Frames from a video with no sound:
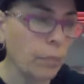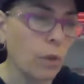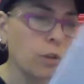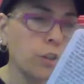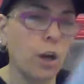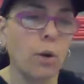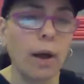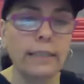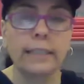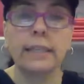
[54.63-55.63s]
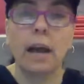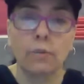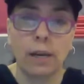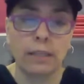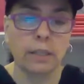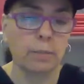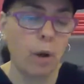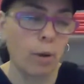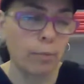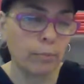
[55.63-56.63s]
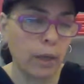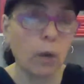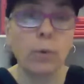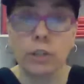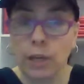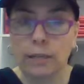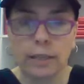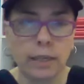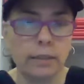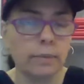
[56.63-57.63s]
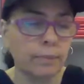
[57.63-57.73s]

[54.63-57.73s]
so I did not write this poem. I wish I did.